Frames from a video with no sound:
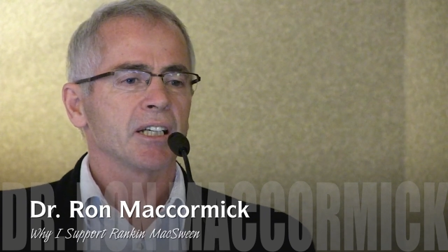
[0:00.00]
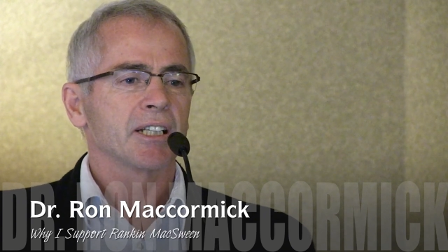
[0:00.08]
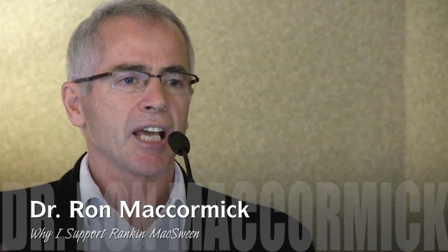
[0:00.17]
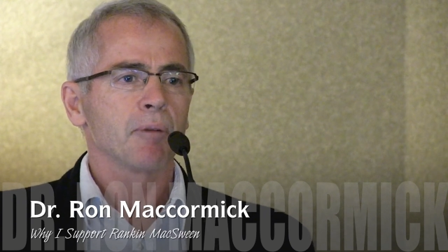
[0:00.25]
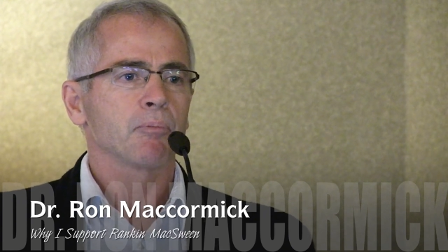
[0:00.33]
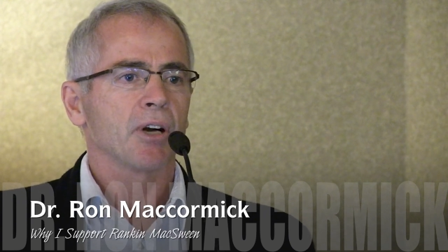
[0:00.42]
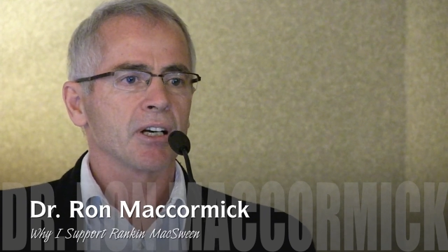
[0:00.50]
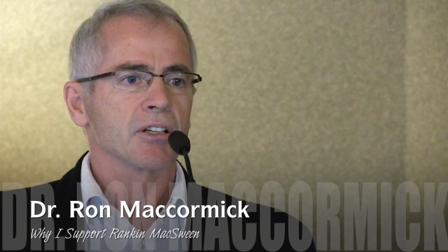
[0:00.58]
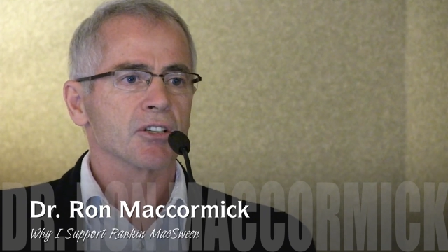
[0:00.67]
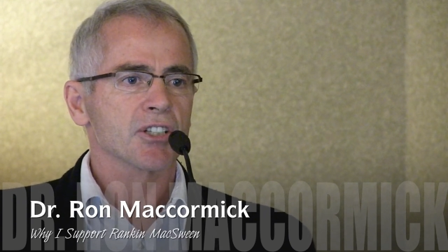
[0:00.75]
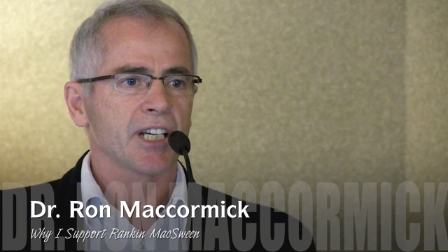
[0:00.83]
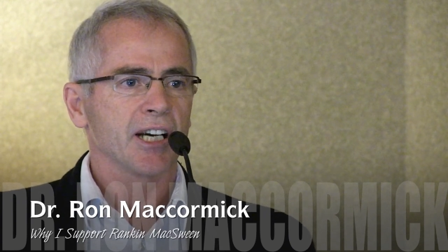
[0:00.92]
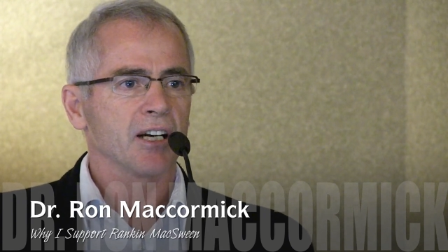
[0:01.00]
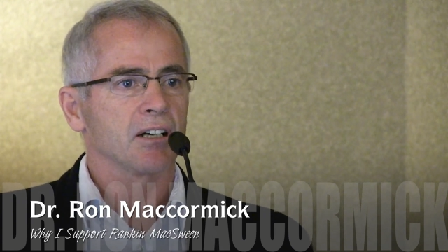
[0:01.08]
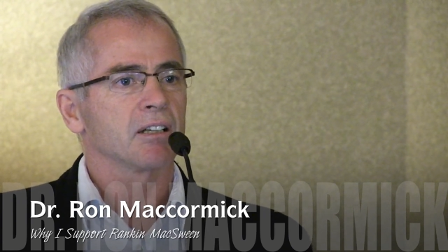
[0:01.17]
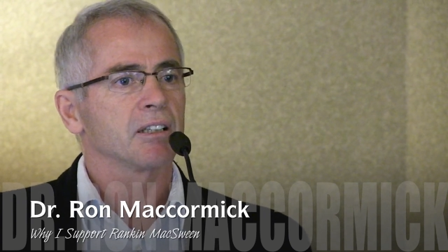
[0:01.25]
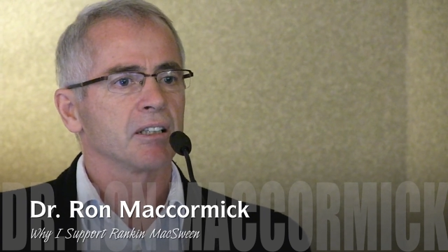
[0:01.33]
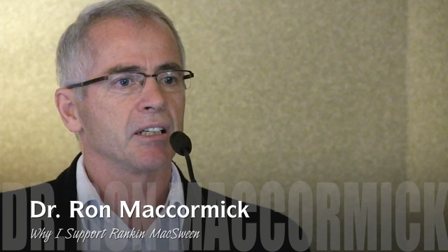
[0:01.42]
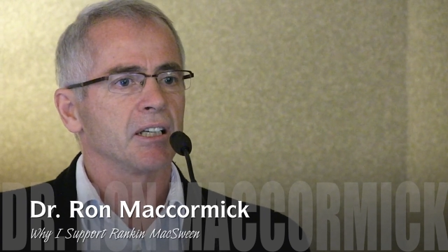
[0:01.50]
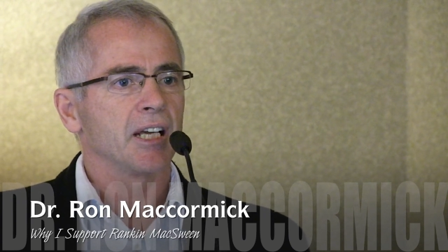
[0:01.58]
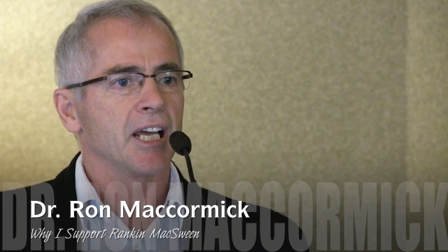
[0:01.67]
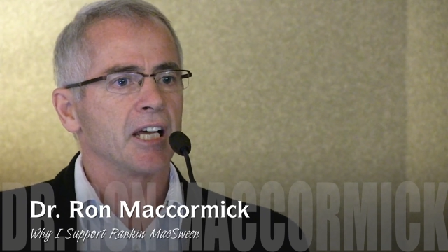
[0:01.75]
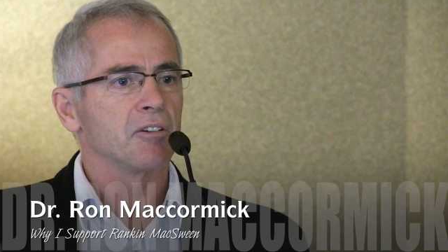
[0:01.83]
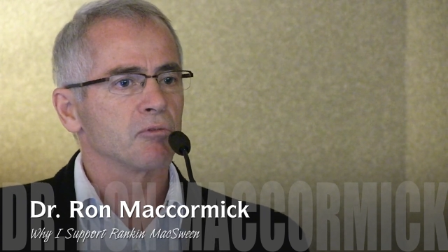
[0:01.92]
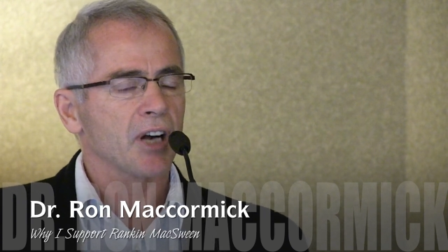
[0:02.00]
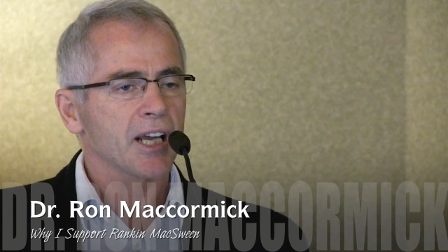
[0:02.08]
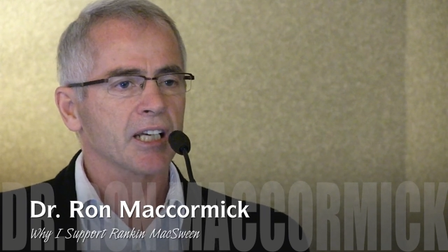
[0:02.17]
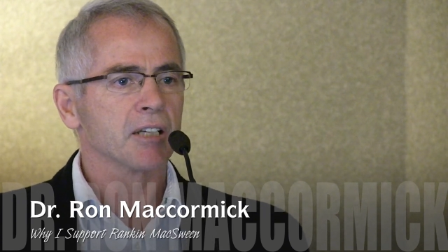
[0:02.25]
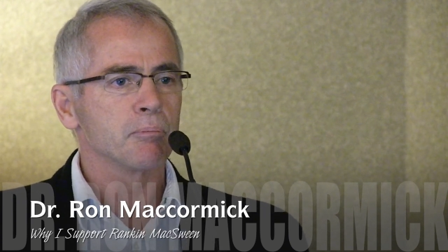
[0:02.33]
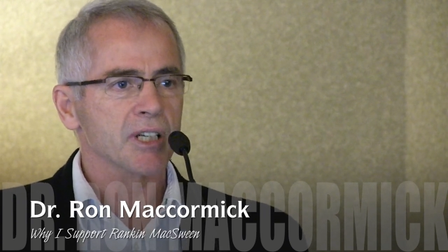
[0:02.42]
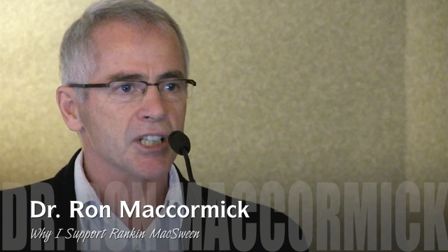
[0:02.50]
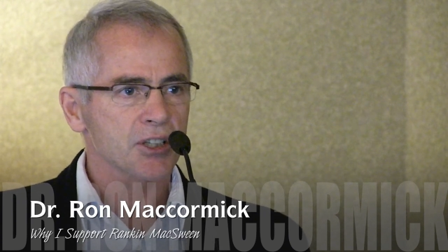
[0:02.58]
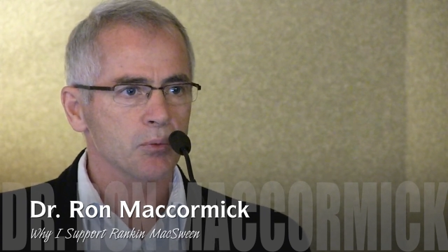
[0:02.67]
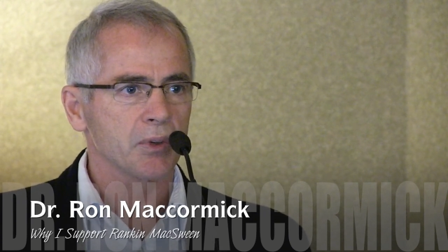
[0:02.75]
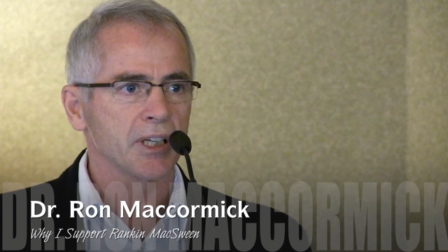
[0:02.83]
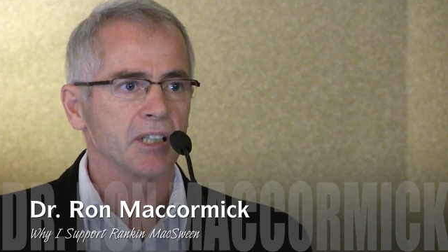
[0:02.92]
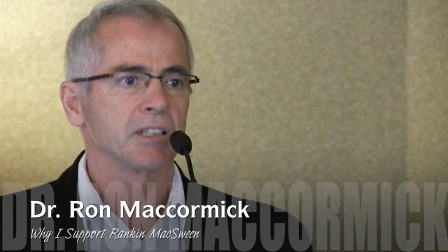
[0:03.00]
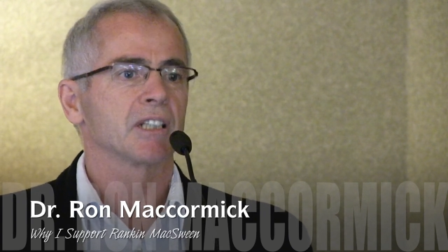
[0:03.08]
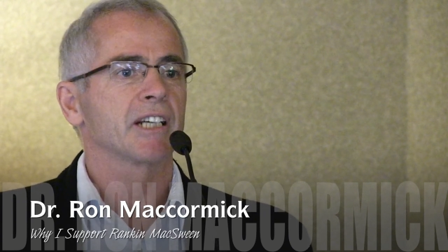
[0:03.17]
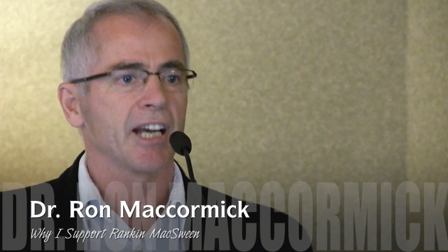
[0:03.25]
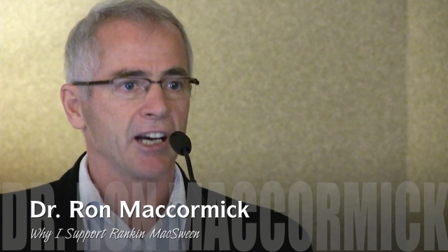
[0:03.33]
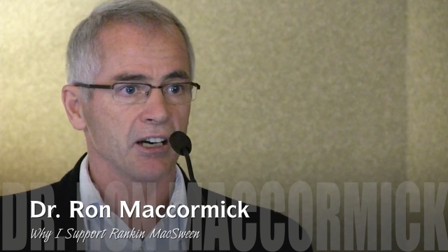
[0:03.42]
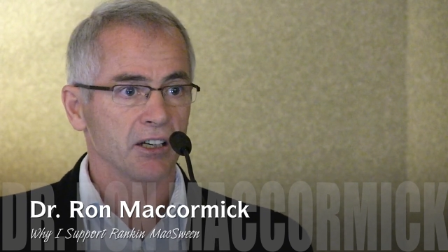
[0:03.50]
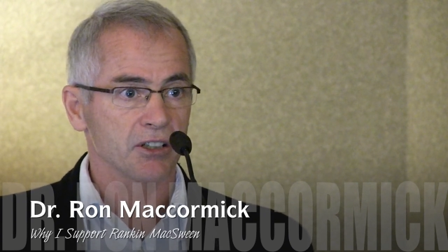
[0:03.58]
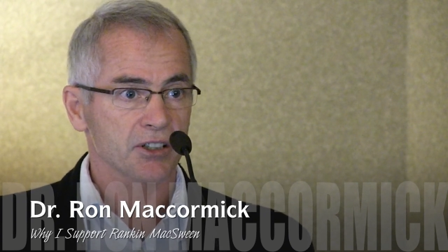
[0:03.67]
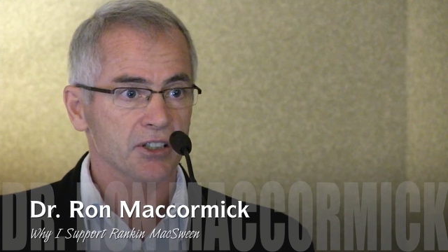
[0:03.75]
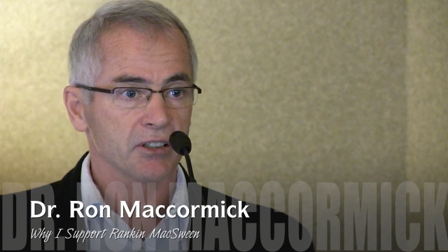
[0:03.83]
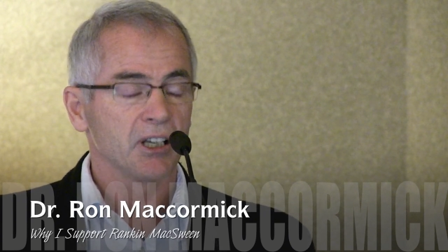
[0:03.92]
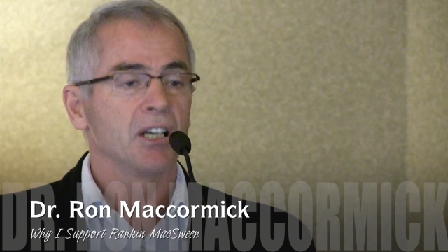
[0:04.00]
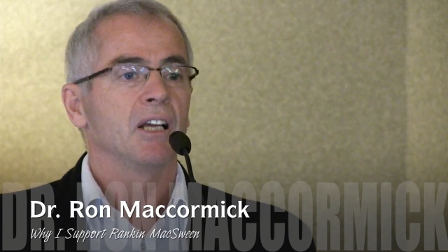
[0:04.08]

Cape Bretoners care, and Rankin MacSweeen cares.